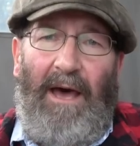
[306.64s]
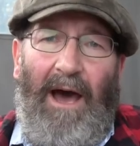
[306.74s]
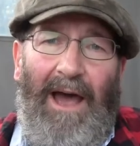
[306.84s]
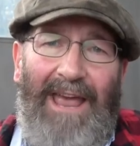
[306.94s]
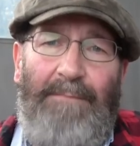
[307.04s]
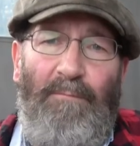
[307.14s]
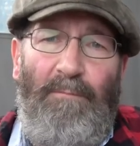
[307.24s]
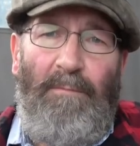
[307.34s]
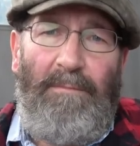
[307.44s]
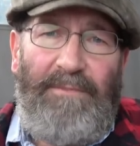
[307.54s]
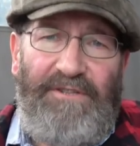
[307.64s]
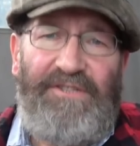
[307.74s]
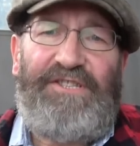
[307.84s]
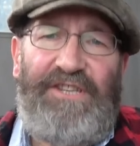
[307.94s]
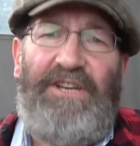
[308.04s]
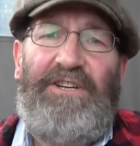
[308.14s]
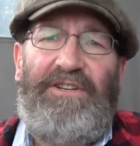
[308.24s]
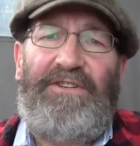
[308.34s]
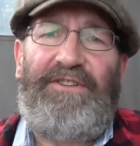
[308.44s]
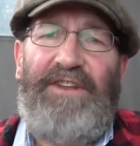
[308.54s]
I am
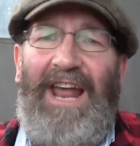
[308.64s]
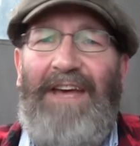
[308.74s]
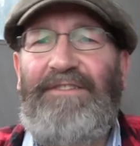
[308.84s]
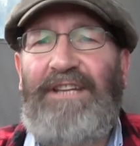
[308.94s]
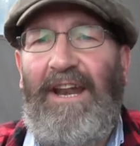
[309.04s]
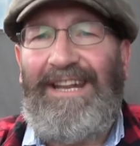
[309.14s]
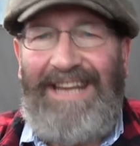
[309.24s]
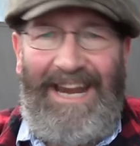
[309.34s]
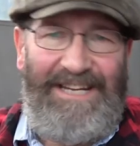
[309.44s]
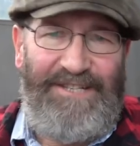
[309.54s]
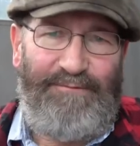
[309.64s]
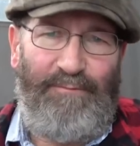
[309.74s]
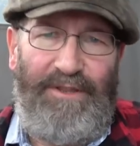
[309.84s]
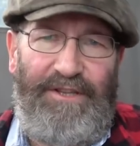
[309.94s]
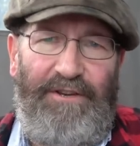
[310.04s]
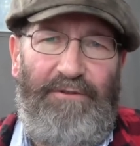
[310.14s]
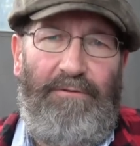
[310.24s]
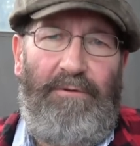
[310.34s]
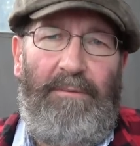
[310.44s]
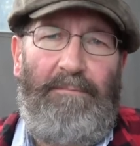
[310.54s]
concerned that I haven't engaged with
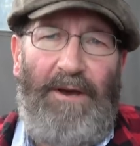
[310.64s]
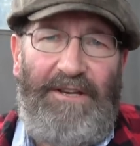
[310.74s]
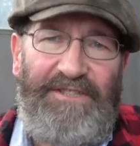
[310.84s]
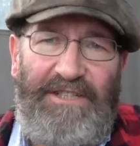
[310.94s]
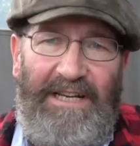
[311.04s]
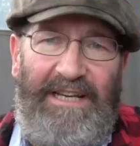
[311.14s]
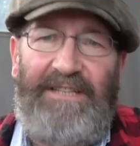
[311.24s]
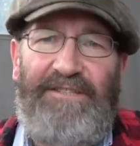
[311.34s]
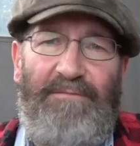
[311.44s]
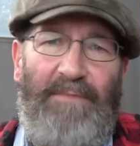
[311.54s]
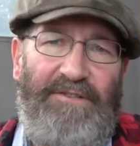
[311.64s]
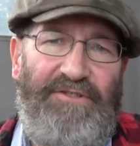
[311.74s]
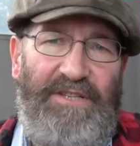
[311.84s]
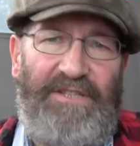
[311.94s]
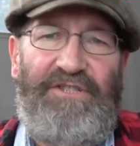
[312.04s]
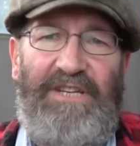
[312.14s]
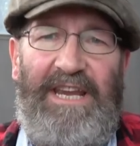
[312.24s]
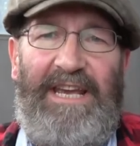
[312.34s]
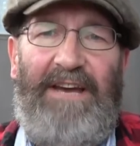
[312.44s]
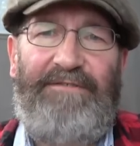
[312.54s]
you personally so much this
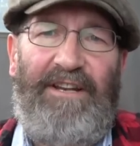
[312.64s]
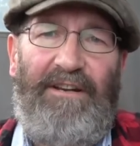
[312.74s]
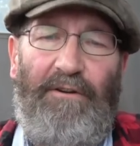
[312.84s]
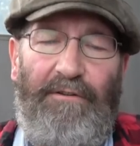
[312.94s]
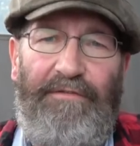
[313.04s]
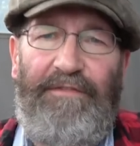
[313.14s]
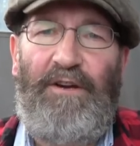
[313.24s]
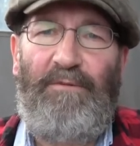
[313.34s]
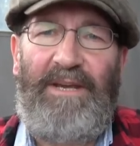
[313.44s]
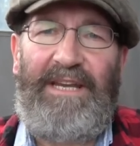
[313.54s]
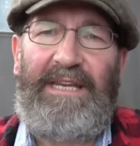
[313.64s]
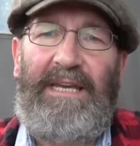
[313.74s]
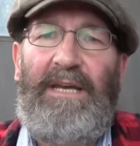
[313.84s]
year. I've done a lot of filming.